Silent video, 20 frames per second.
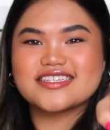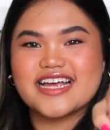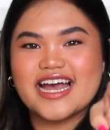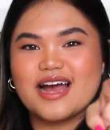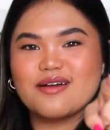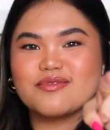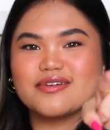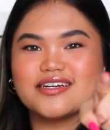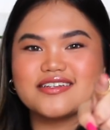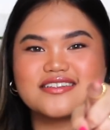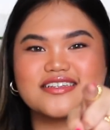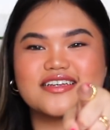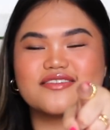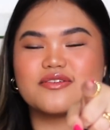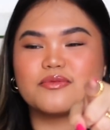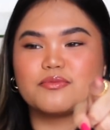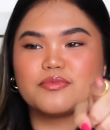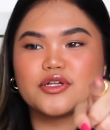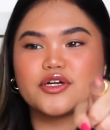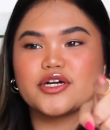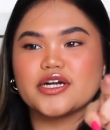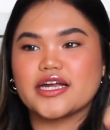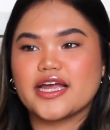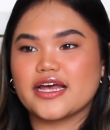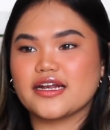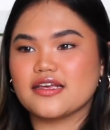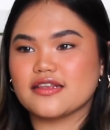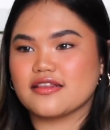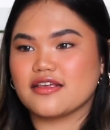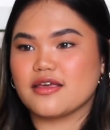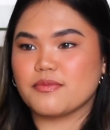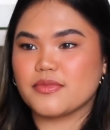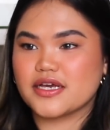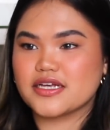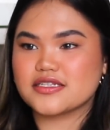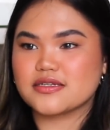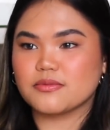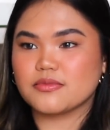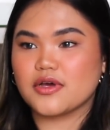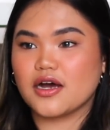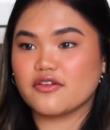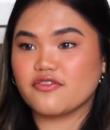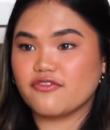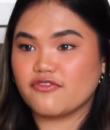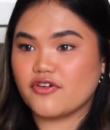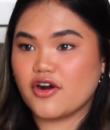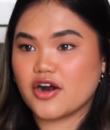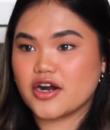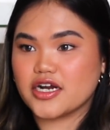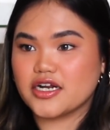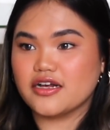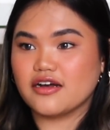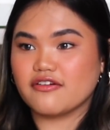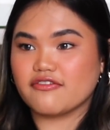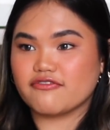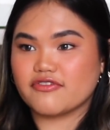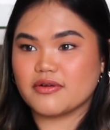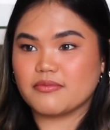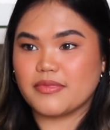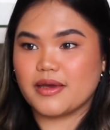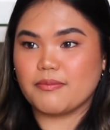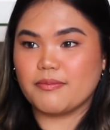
camera isn't even blurring anything because I'm not far enough from my